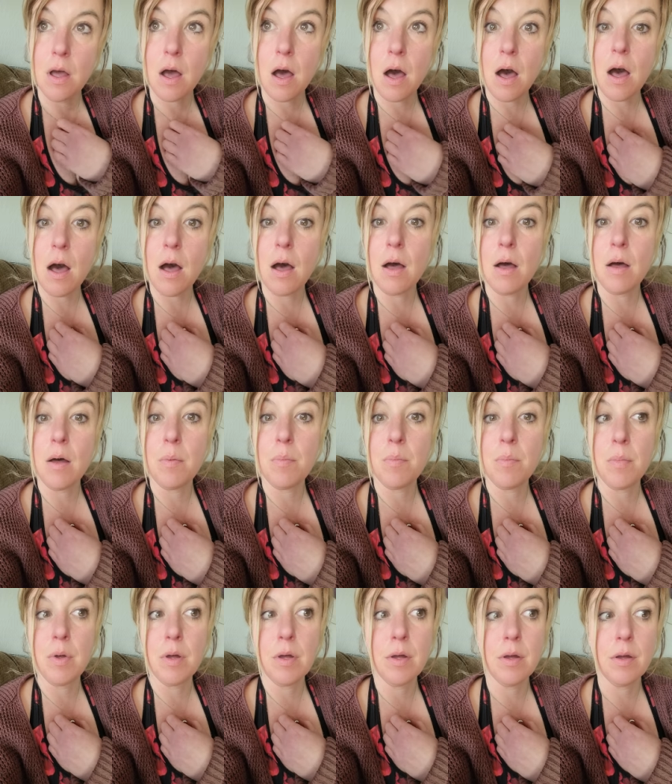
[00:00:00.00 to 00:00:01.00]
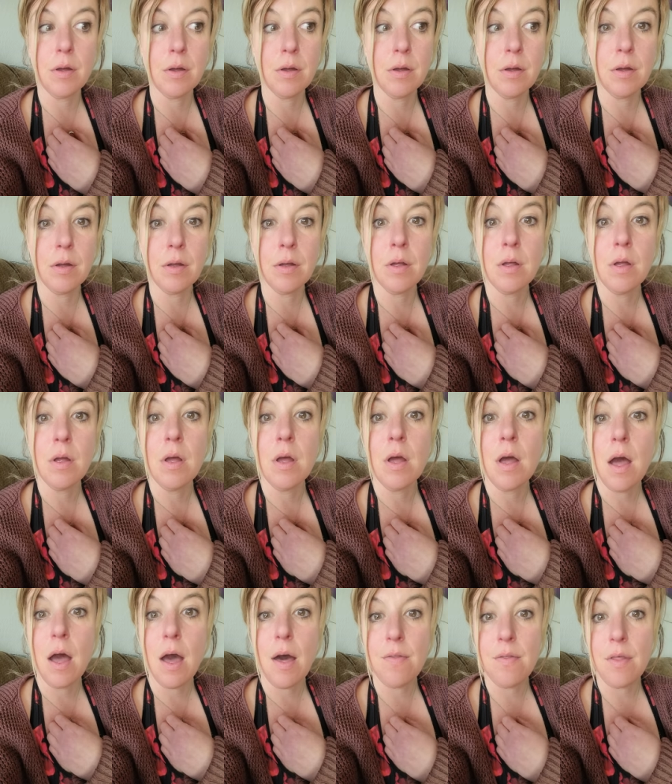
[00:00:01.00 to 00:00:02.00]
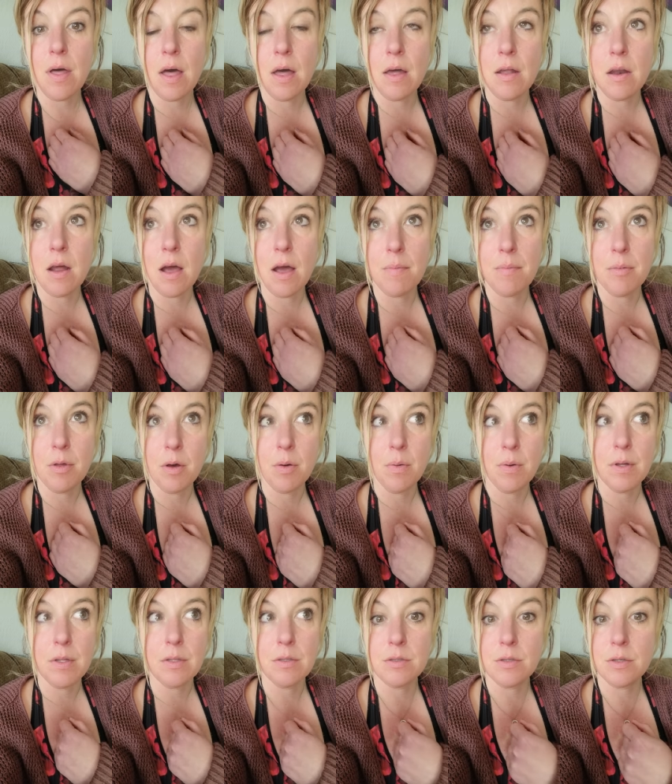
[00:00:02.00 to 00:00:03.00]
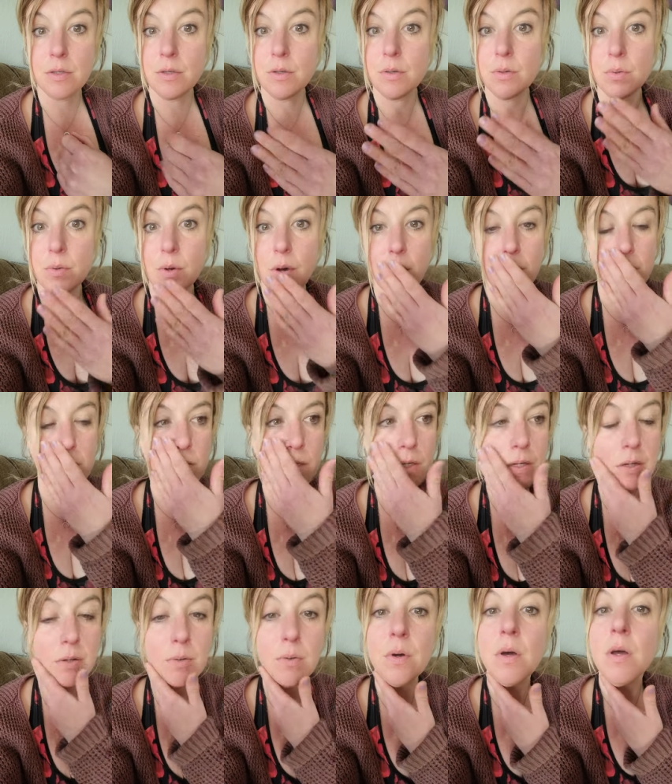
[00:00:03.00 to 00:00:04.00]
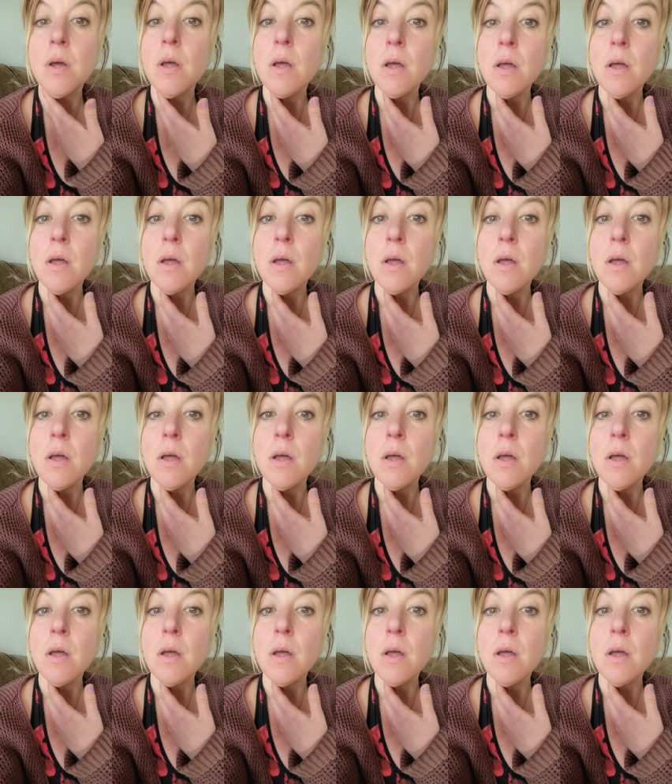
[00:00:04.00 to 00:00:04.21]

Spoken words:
And then I'm going to also